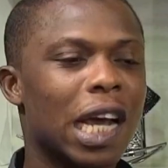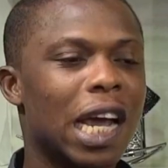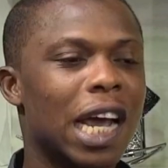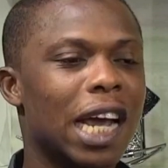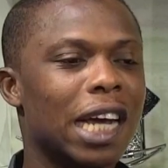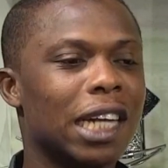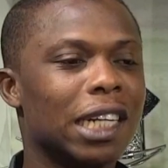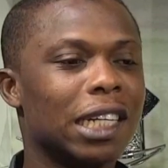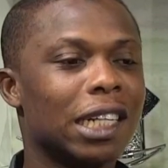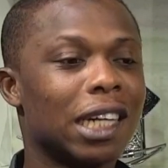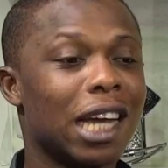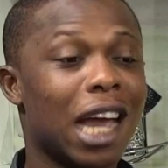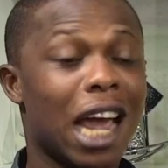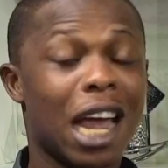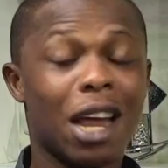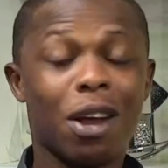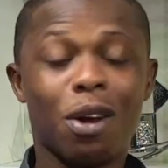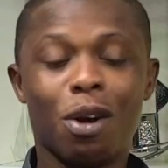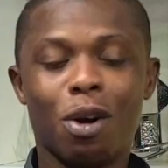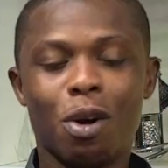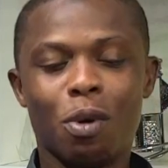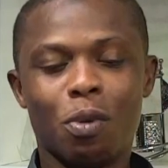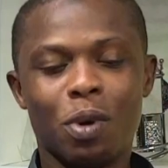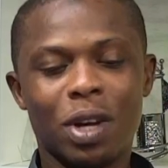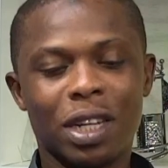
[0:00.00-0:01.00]
And I
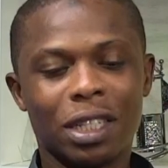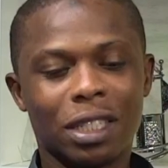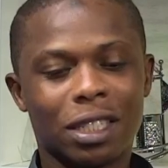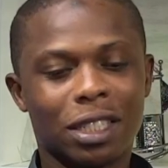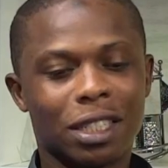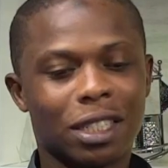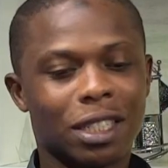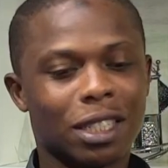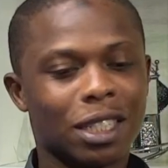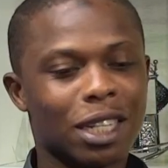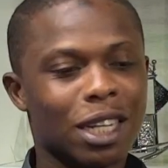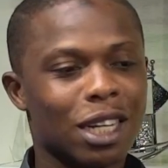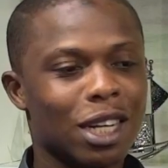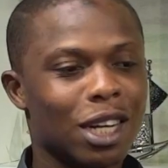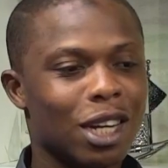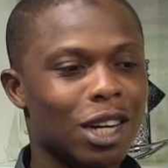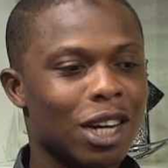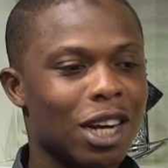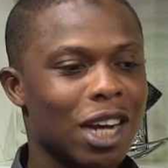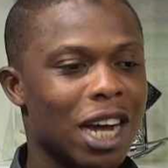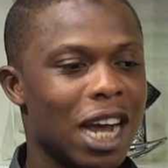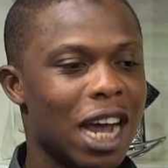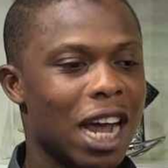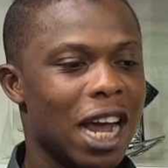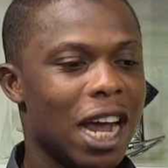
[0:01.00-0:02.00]
always
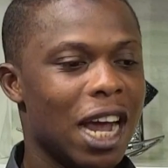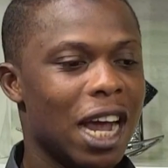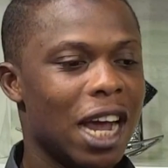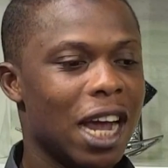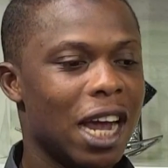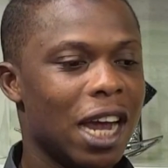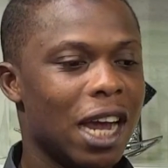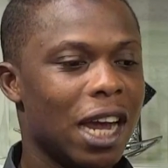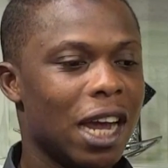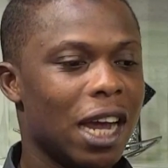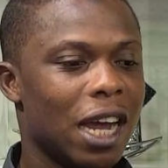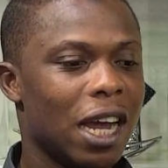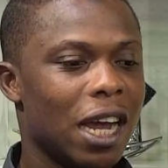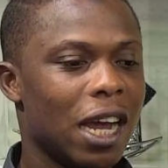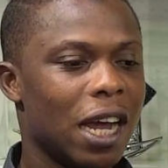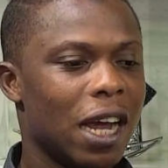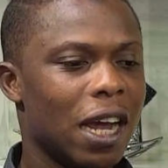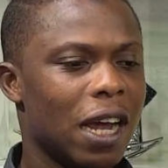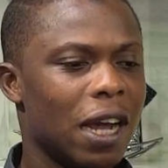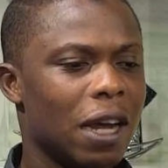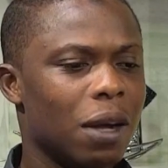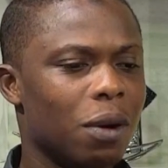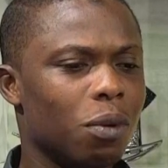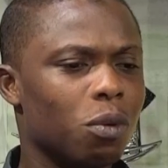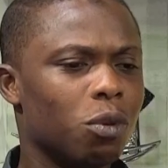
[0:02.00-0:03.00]

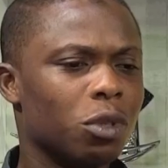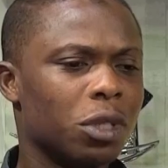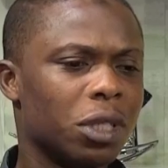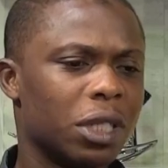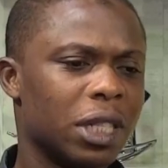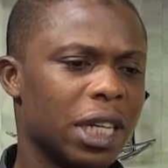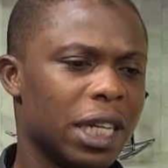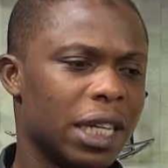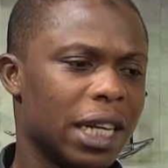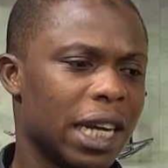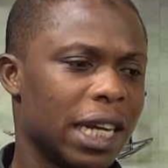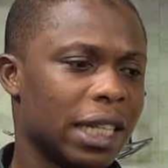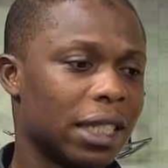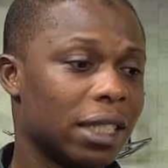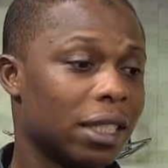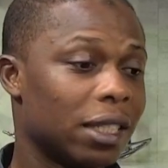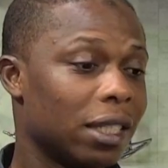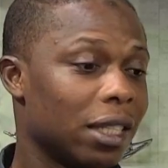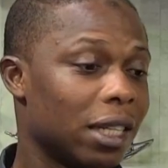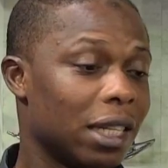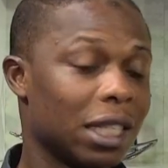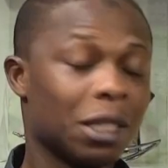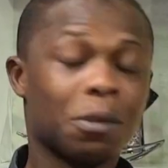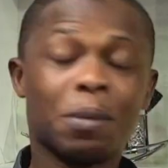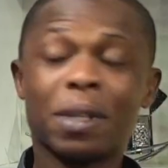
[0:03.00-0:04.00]
will say that,
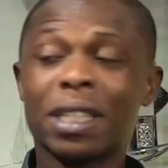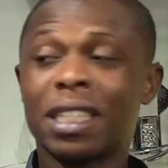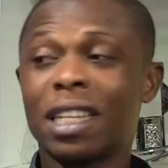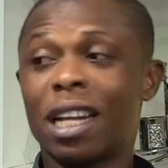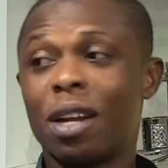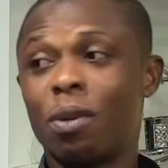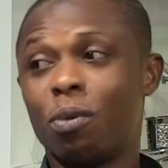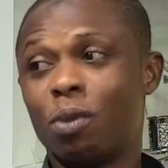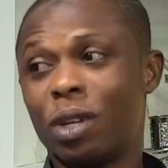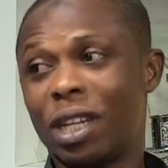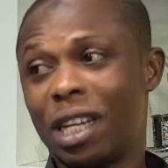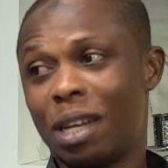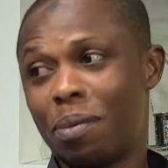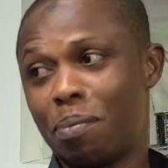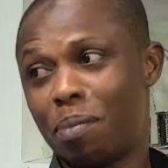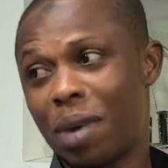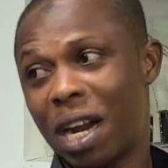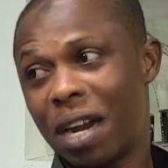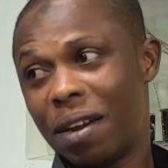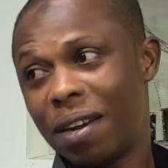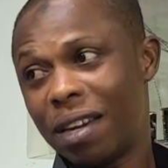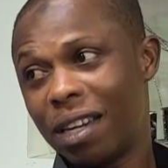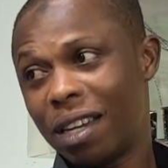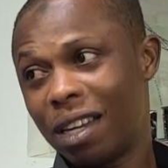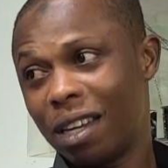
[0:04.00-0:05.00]
especially with the
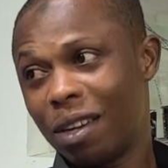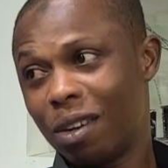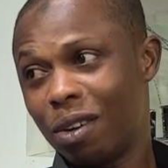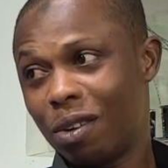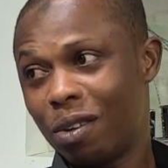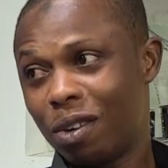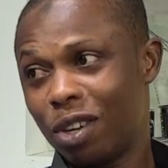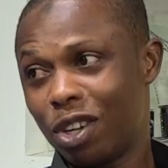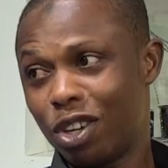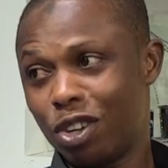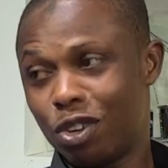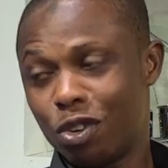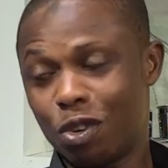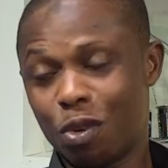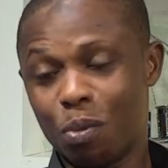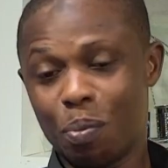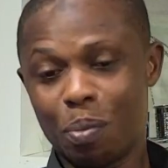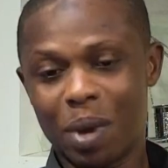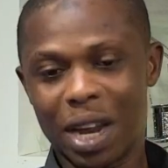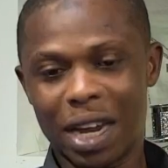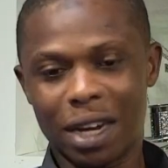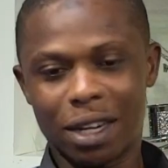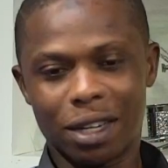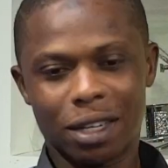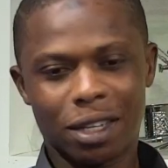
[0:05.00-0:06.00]
married
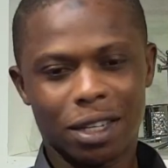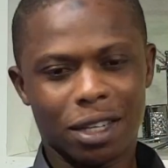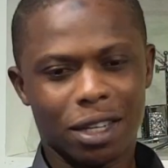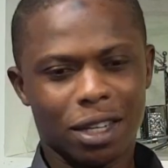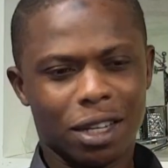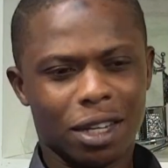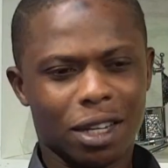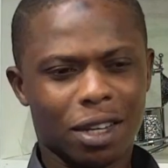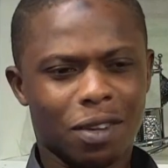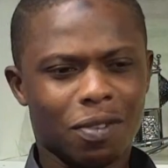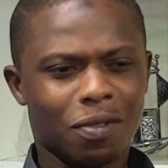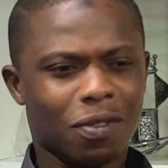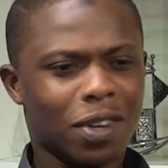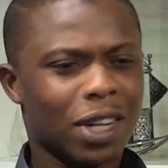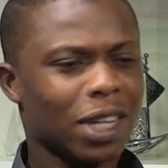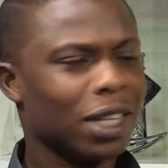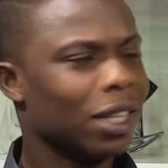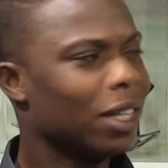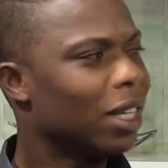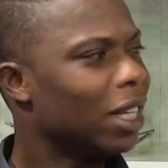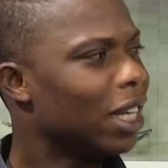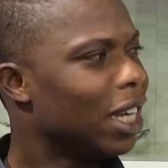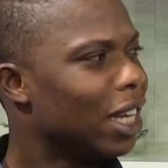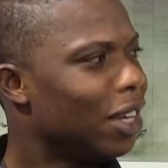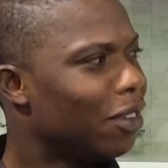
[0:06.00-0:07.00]
men, but
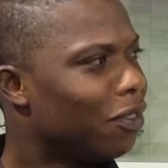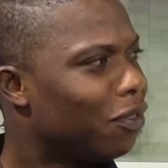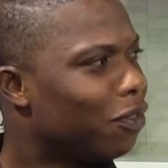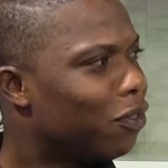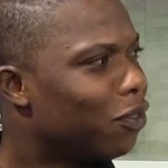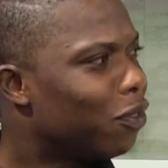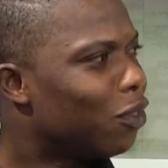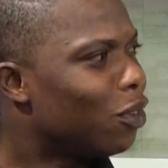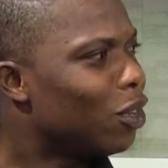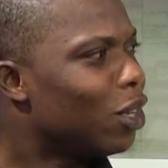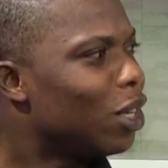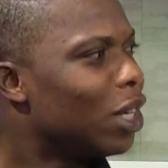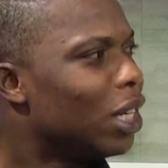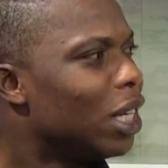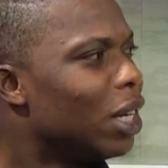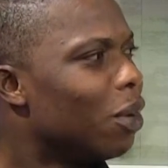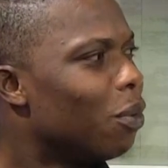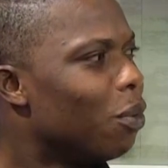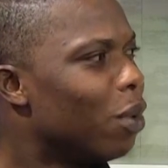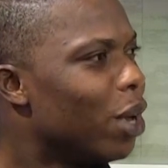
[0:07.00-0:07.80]
if the